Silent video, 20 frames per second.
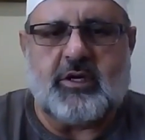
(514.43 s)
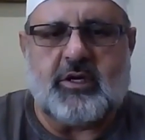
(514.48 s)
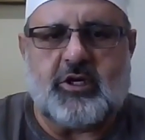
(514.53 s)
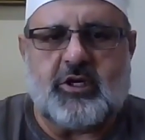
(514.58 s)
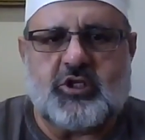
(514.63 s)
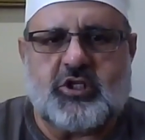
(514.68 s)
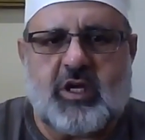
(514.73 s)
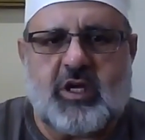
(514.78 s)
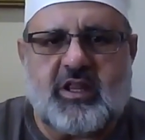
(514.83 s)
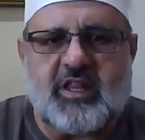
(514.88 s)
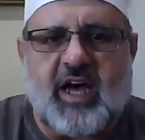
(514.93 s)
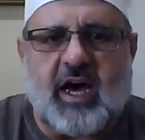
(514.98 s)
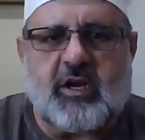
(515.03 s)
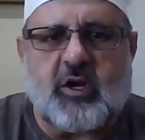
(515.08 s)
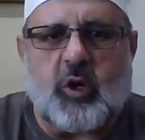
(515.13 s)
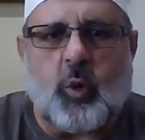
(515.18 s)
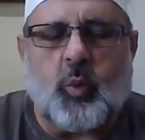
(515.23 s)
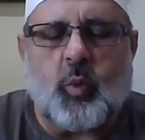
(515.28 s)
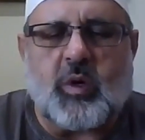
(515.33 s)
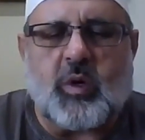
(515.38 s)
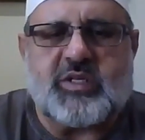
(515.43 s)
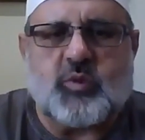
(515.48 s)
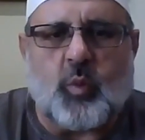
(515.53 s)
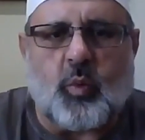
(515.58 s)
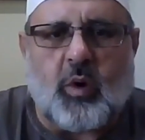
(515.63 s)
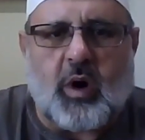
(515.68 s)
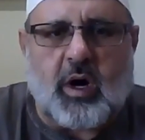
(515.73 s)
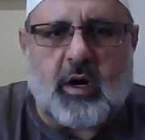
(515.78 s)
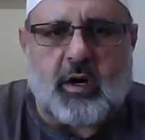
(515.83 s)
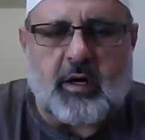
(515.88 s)
she thought it was
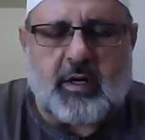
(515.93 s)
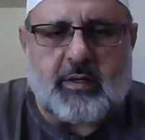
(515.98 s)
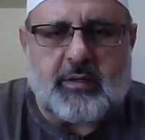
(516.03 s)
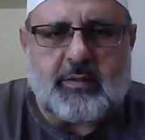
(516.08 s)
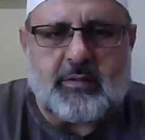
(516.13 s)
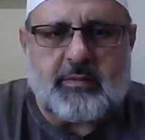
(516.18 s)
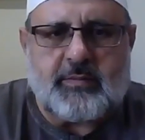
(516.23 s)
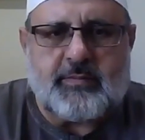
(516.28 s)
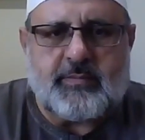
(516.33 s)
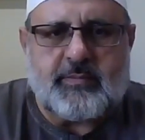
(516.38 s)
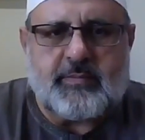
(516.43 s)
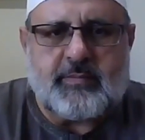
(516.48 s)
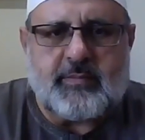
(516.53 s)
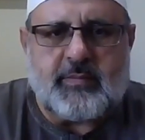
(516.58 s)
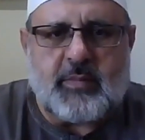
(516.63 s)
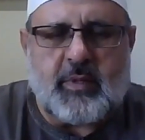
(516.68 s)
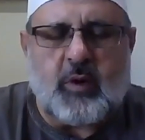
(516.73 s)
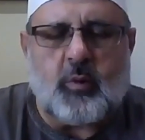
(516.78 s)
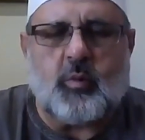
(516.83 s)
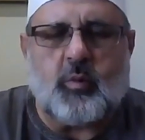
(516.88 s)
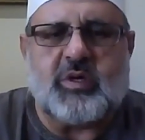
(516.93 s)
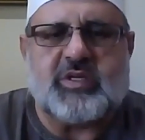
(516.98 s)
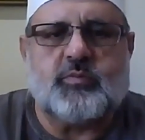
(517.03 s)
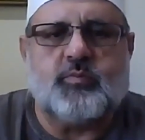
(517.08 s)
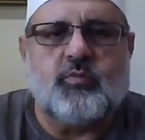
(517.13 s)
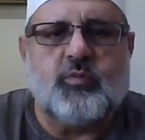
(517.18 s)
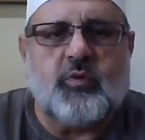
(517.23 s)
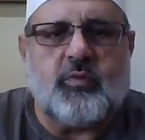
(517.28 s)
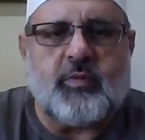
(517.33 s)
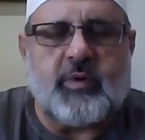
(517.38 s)
water. It was
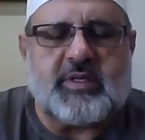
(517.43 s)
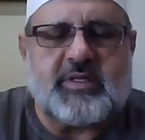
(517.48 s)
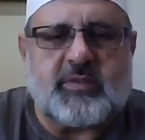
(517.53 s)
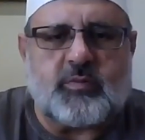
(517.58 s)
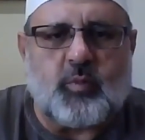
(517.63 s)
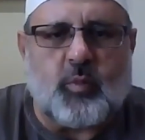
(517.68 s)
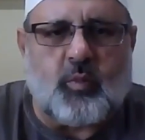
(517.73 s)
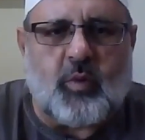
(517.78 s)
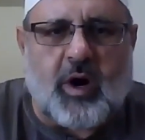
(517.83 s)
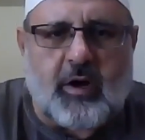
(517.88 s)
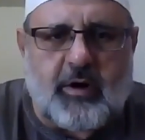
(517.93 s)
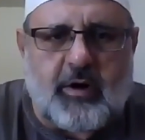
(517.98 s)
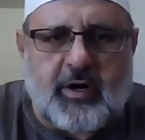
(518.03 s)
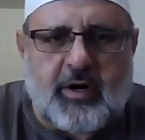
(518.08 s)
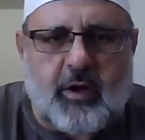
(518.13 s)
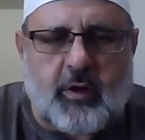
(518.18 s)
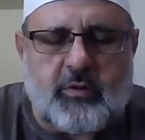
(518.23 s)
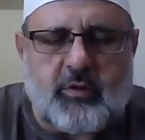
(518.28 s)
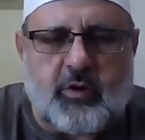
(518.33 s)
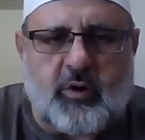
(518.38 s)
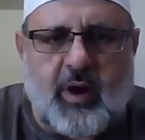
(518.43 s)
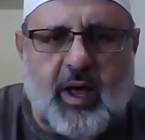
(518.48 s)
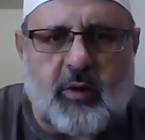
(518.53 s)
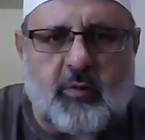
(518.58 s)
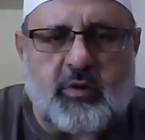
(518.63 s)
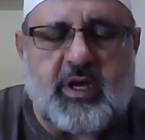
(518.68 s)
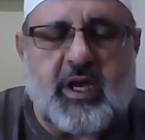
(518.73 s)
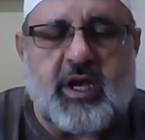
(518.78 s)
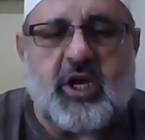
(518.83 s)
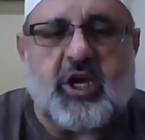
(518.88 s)
water on the
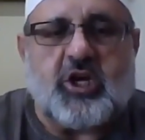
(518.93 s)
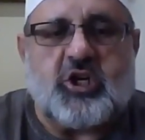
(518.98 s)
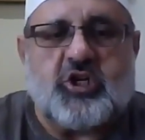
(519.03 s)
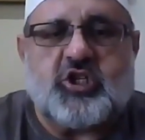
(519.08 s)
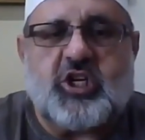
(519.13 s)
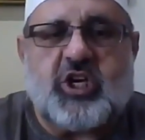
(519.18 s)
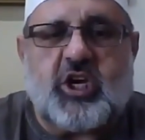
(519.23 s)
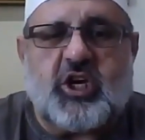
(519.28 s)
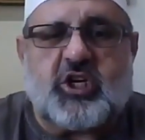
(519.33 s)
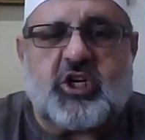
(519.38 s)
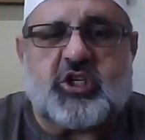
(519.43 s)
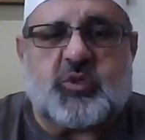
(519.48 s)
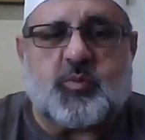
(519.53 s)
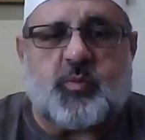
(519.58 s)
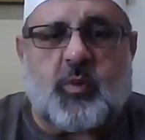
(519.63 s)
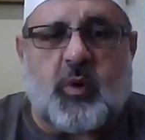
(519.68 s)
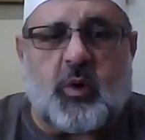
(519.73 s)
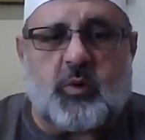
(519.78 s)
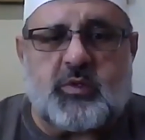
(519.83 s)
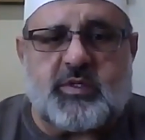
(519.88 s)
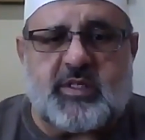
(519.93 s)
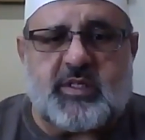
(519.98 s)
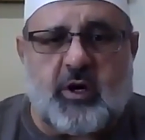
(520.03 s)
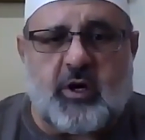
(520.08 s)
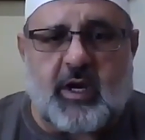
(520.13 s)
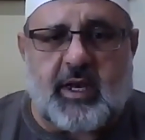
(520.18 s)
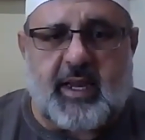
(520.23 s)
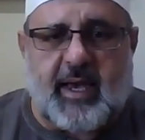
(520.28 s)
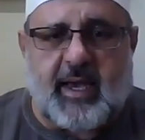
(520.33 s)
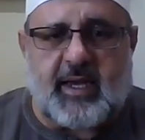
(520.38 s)
ground. She exposed
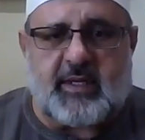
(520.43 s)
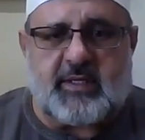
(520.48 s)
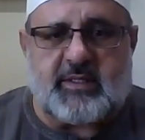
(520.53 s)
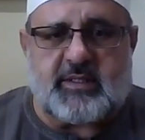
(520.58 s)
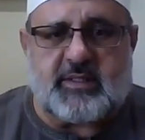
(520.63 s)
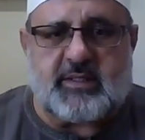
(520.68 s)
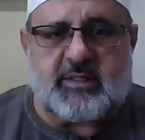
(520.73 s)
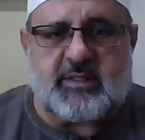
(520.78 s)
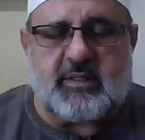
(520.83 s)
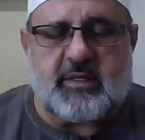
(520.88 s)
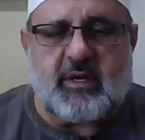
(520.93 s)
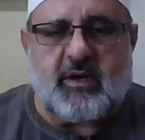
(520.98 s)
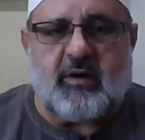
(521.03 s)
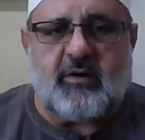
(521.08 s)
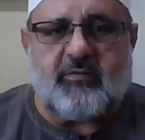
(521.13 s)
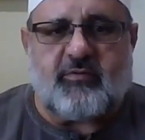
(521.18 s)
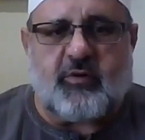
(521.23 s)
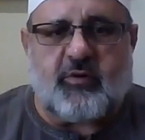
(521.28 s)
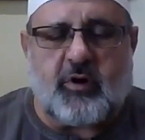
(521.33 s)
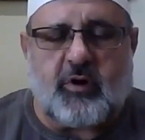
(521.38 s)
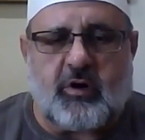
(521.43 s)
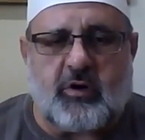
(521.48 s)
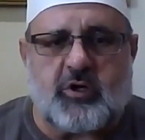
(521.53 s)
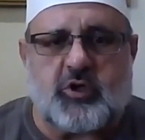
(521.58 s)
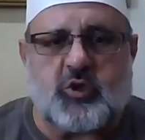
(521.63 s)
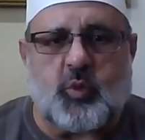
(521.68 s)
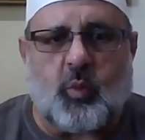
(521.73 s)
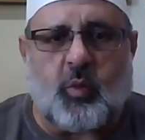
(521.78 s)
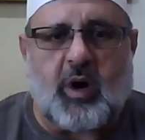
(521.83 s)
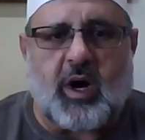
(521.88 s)
her legs for her
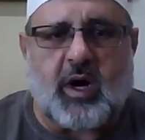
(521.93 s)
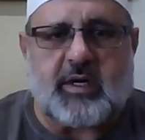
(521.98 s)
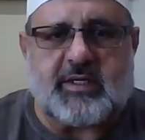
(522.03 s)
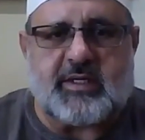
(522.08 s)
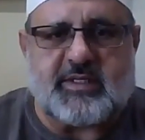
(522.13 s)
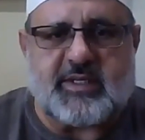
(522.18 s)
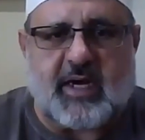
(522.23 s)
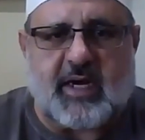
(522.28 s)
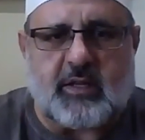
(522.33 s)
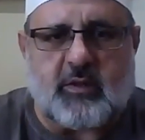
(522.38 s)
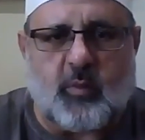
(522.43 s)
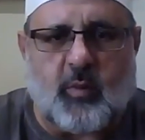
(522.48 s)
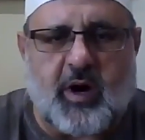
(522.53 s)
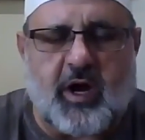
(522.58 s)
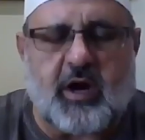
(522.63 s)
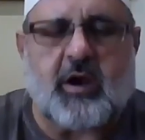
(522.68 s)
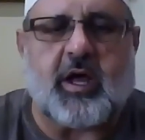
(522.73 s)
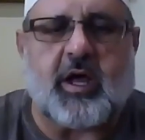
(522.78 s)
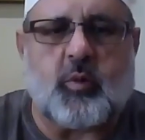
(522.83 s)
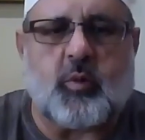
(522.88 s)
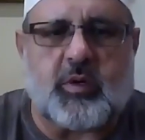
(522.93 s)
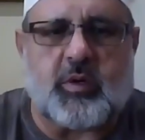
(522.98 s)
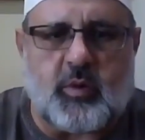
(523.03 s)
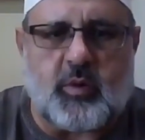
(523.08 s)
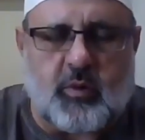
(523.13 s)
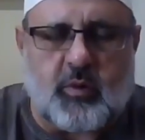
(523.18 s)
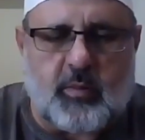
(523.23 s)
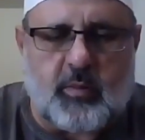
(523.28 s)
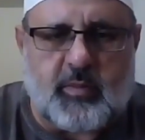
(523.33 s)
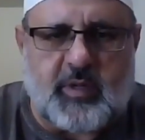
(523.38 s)
to walk inside the water like what we
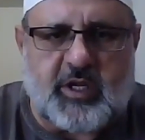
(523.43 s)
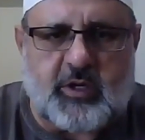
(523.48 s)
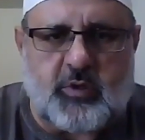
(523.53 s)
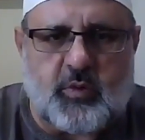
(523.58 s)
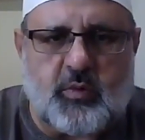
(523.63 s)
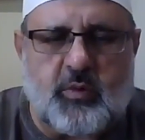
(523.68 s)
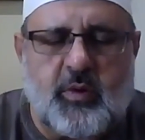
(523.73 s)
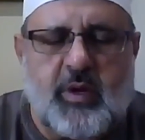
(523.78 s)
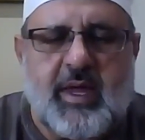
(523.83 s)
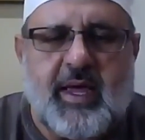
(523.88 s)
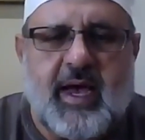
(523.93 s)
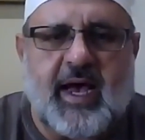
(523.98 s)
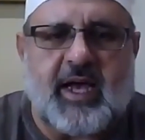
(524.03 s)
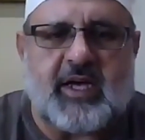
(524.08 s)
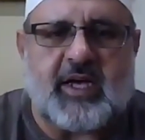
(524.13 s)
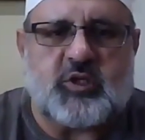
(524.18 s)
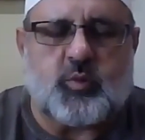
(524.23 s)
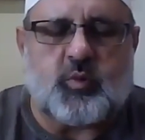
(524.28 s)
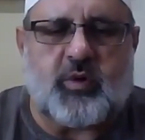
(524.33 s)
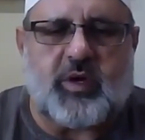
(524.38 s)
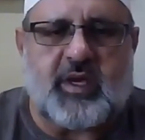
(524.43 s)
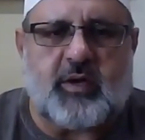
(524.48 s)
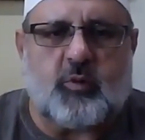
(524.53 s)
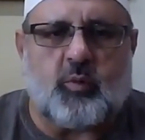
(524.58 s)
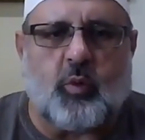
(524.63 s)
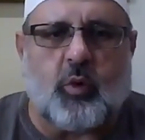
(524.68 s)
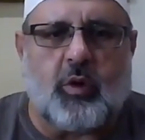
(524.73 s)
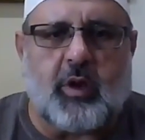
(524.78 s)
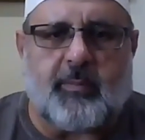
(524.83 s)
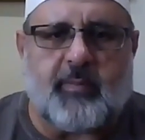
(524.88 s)
normally do as we
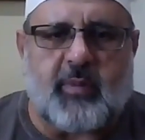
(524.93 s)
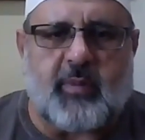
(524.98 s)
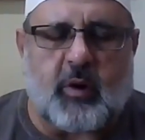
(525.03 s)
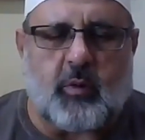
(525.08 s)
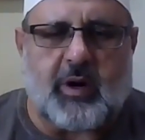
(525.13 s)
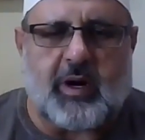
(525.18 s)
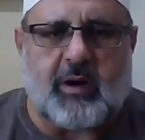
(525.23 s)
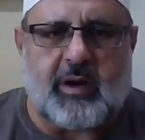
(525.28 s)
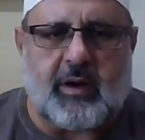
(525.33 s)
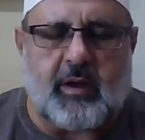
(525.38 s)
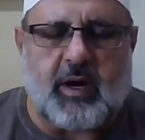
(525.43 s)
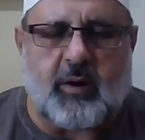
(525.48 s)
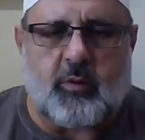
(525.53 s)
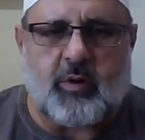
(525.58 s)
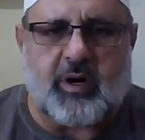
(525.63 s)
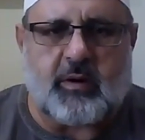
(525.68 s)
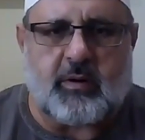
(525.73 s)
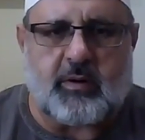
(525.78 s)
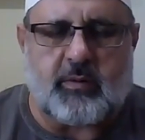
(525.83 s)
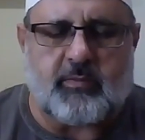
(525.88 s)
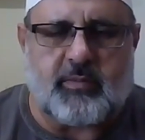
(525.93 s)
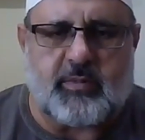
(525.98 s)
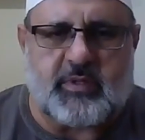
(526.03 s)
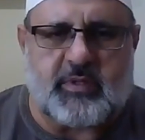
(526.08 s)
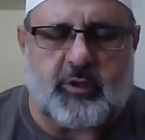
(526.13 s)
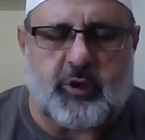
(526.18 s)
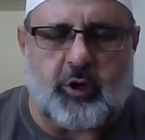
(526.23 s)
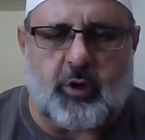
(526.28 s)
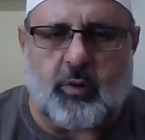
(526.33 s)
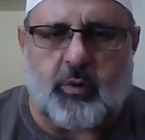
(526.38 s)
roll up our
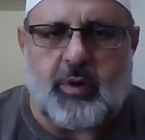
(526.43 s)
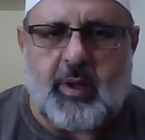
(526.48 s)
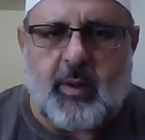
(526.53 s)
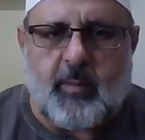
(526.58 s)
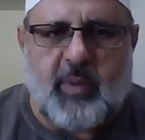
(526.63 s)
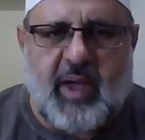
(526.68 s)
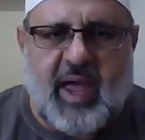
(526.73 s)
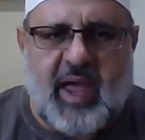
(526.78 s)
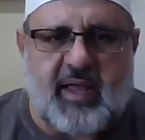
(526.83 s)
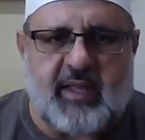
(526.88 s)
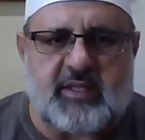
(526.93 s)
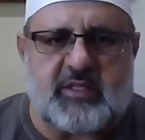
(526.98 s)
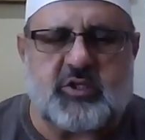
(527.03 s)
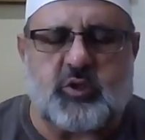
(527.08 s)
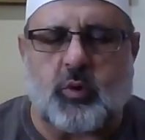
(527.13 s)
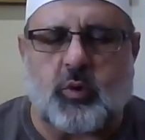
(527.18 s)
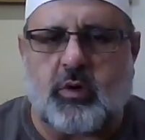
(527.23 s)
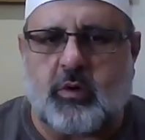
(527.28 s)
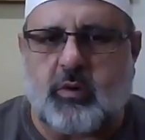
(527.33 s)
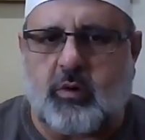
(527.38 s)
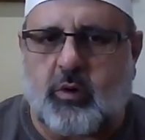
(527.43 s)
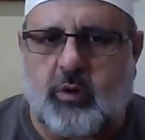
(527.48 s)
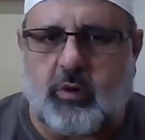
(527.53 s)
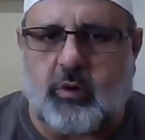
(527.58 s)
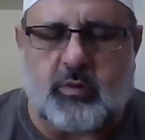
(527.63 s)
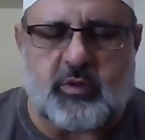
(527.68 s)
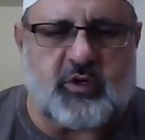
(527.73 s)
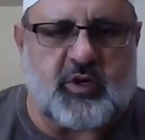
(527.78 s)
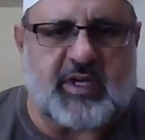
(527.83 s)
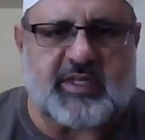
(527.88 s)
pants
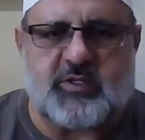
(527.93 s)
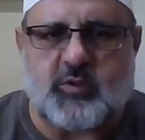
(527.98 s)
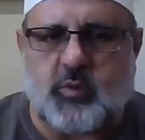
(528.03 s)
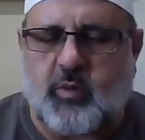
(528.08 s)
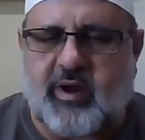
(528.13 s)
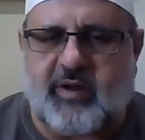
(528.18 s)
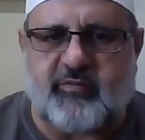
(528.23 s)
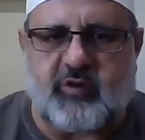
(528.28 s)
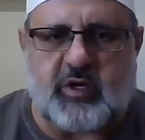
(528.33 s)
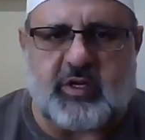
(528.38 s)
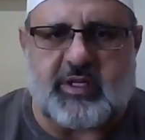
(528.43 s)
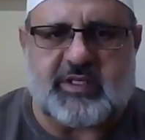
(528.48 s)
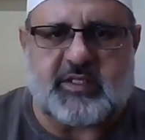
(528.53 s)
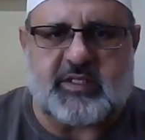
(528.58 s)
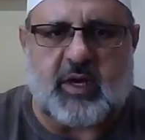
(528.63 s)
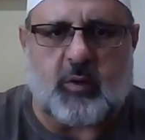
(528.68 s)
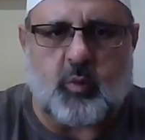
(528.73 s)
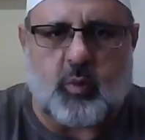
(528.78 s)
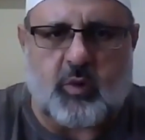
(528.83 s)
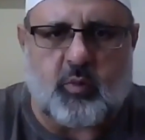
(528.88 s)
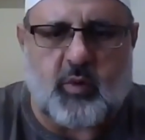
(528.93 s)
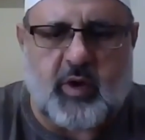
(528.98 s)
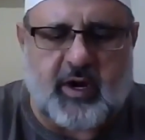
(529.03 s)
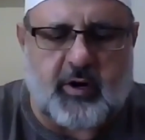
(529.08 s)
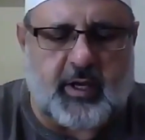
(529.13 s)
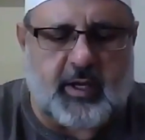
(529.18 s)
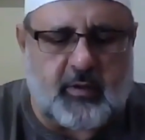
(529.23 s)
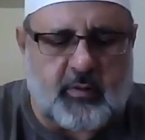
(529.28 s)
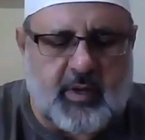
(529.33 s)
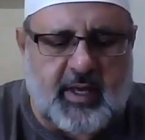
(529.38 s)
or dress or whatever it is that we're
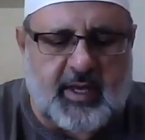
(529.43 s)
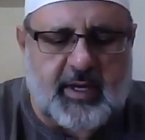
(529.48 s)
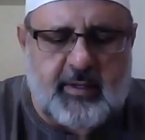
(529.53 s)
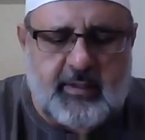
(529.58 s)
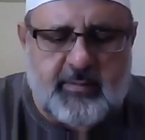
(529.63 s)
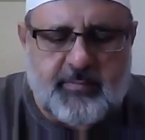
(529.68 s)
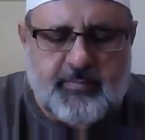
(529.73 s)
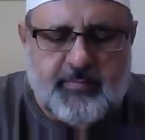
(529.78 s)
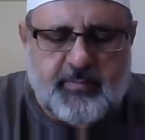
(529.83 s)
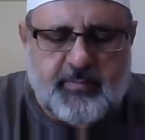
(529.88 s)
wearing, right?